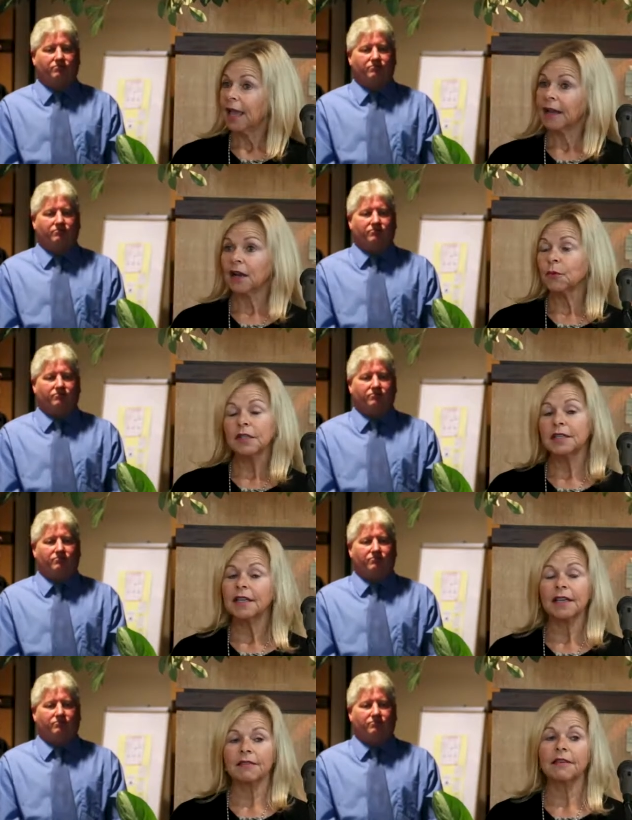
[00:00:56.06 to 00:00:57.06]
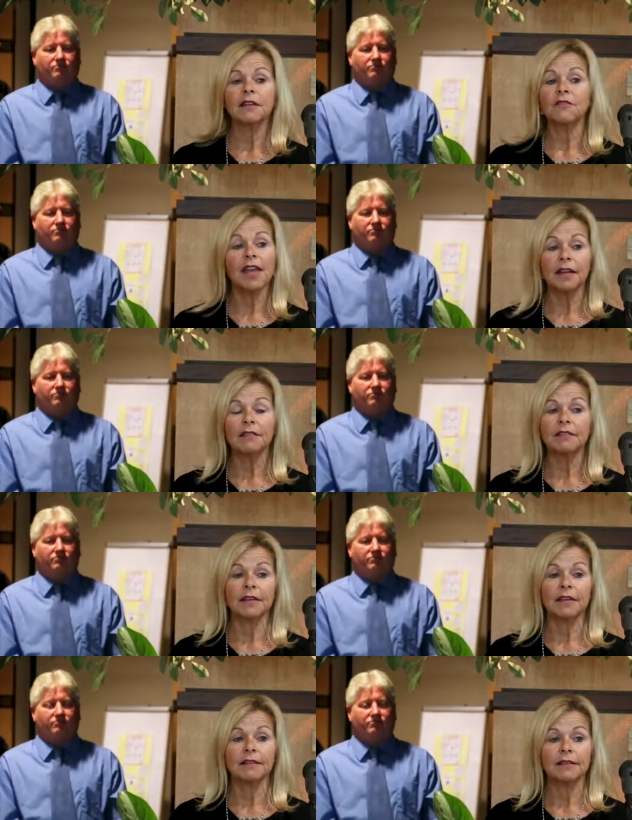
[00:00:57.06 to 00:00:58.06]
Speaker 1: and I really can't think of
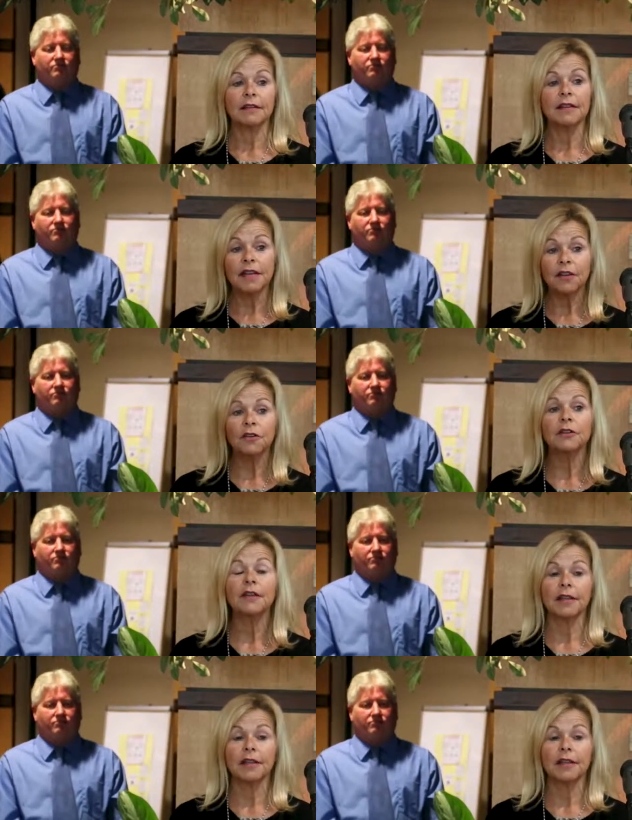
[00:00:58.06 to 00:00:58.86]
anything nearer